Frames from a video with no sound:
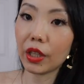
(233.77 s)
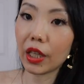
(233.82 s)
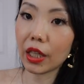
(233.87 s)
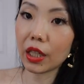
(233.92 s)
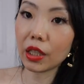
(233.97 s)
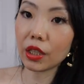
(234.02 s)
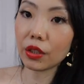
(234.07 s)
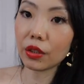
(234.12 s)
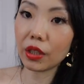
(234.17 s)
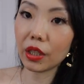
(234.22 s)
get
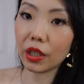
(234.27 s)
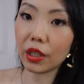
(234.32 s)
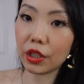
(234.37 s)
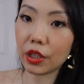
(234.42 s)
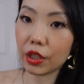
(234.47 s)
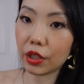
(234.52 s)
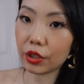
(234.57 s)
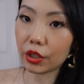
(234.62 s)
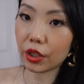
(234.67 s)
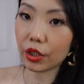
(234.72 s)
into the
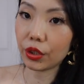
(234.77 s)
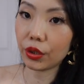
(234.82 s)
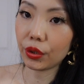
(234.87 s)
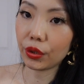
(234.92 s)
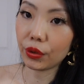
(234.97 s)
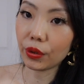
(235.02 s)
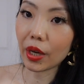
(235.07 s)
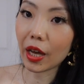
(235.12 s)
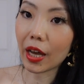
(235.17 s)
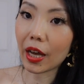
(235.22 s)
interior, you
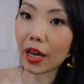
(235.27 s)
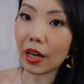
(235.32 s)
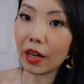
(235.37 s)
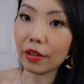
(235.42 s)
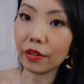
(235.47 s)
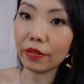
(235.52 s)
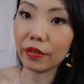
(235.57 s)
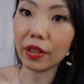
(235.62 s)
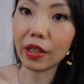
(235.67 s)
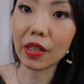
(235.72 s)
do
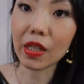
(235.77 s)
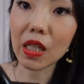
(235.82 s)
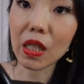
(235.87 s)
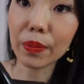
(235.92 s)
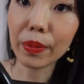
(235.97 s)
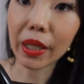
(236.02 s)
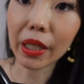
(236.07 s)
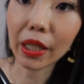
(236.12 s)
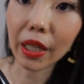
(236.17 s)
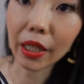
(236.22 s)
have this
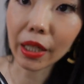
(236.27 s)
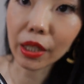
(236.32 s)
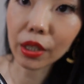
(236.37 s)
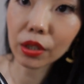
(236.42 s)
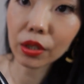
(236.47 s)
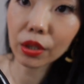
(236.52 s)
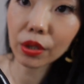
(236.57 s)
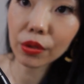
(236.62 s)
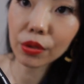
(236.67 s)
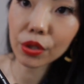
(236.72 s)
magnetic
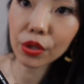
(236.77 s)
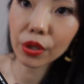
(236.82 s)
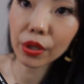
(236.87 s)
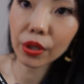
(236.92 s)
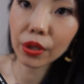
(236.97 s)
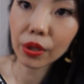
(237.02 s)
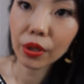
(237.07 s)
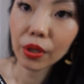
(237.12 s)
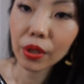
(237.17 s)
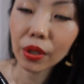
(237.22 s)

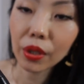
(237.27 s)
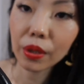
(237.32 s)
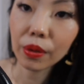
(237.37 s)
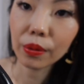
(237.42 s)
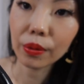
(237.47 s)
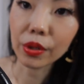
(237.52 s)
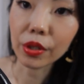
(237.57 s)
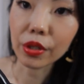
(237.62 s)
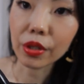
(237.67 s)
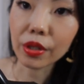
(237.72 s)
closure,
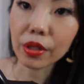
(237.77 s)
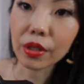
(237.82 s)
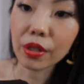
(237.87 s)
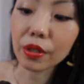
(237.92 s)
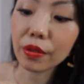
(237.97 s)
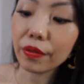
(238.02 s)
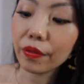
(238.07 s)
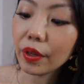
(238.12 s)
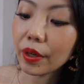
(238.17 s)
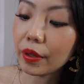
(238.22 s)
which is
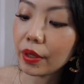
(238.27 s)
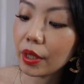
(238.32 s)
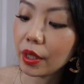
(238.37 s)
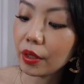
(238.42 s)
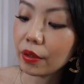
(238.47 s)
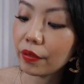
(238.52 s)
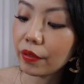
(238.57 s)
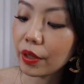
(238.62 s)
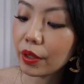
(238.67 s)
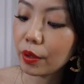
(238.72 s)

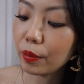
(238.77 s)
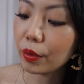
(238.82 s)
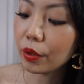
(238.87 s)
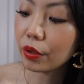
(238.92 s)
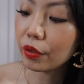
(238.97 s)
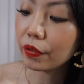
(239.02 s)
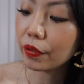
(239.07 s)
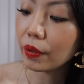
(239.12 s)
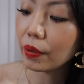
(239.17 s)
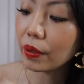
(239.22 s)
very, very
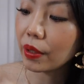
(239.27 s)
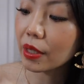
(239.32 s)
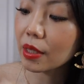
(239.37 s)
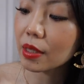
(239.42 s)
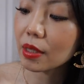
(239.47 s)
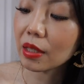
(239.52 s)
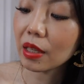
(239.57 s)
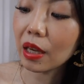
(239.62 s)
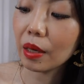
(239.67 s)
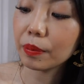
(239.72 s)
beautiful. It's
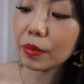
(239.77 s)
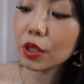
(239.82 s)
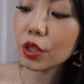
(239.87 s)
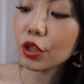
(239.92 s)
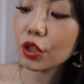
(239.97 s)
stamped